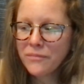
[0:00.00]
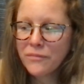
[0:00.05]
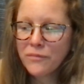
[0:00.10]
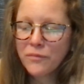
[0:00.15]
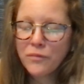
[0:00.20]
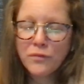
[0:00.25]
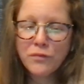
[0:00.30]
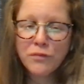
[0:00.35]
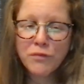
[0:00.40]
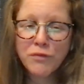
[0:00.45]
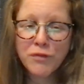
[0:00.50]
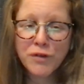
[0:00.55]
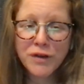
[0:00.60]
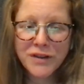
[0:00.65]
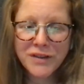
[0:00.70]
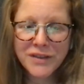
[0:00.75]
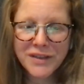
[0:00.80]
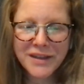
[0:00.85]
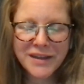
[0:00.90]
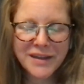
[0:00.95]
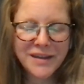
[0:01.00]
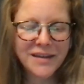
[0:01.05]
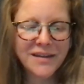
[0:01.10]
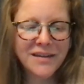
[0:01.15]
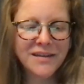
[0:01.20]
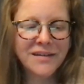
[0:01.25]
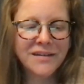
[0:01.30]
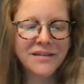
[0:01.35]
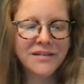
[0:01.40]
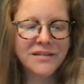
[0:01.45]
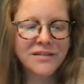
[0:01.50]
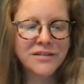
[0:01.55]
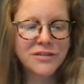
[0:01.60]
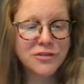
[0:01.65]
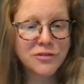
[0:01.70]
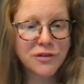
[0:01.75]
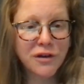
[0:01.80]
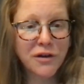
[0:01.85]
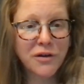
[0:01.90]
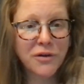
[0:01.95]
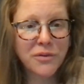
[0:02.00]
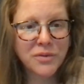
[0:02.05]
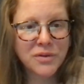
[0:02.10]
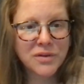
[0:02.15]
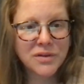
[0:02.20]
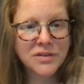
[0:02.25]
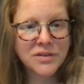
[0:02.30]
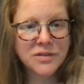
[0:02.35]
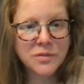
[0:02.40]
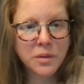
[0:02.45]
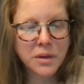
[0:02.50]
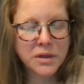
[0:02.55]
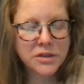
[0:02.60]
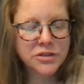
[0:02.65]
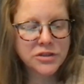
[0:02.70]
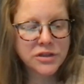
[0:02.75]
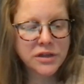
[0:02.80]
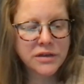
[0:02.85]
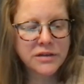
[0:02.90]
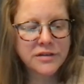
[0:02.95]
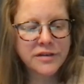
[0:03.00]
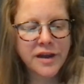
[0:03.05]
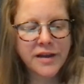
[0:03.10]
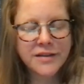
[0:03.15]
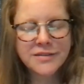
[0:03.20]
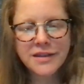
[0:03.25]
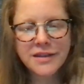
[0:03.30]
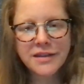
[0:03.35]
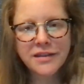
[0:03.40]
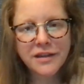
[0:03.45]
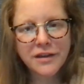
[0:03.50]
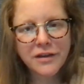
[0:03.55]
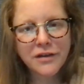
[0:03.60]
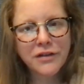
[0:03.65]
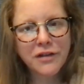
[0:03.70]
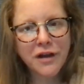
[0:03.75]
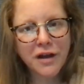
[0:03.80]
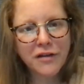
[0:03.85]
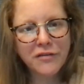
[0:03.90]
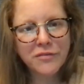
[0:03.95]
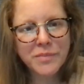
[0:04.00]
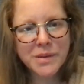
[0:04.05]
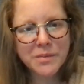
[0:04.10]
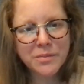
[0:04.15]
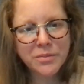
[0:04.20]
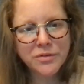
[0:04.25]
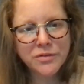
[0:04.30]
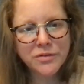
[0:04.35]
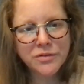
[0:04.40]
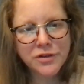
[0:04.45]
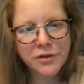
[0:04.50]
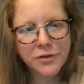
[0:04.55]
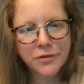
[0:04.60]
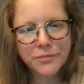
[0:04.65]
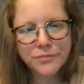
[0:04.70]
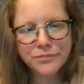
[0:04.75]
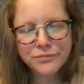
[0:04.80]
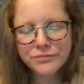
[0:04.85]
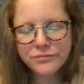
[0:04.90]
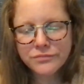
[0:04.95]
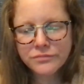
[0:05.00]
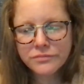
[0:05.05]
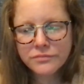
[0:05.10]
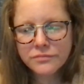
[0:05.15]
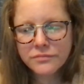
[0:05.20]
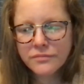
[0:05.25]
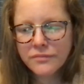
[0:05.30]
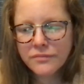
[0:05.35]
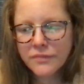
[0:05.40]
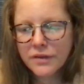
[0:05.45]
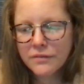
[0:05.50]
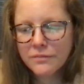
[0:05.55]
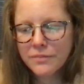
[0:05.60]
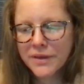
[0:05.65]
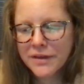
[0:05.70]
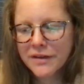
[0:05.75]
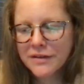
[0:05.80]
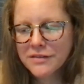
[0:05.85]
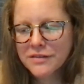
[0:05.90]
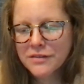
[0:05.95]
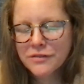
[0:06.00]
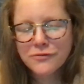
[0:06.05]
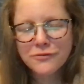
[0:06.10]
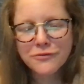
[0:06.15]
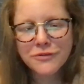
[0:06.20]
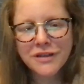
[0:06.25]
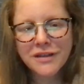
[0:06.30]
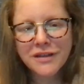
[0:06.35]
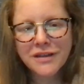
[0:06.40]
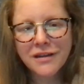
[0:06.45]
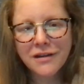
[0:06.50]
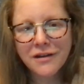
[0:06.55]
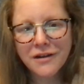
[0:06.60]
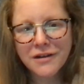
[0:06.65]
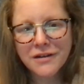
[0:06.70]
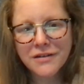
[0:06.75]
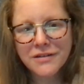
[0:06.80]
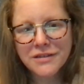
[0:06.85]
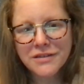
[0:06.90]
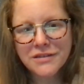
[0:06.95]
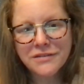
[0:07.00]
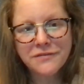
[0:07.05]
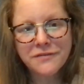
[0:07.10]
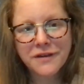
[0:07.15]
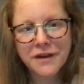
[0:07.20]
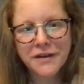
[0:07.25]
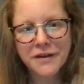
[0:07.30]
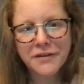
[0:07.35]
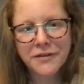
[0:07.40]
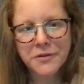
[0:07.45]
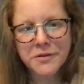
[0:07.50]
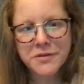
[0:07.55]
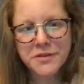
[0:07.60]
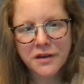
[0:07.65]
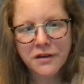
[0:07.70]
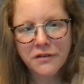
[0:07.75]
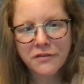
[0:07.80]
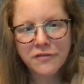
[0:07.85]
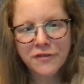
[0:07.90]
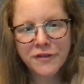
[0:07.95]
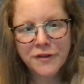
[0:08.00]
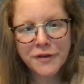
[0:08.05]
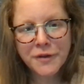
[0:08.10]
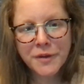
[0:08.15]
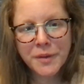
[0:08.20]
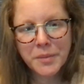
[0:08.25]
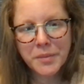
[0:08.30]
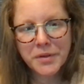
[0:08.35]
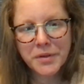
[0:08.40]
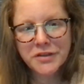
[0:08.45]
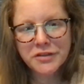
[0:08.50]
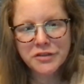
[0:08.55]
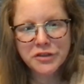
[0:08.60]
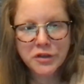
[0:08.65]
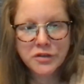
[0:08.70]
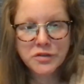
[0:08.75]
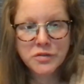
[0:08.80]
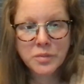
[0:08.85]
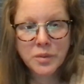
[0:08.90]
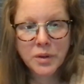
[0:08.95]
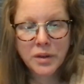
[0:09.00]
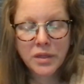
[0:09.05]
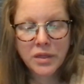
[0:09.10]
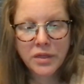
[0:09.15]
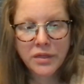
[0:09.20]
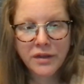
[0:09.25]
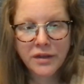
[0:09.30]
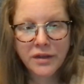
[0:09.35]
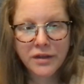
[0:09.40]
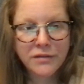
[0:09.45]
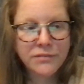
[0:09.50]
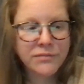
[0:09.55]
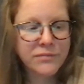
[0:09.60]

really struggle with this question, as I think a lot of people do, because it's really hard to define yourself by just one thing.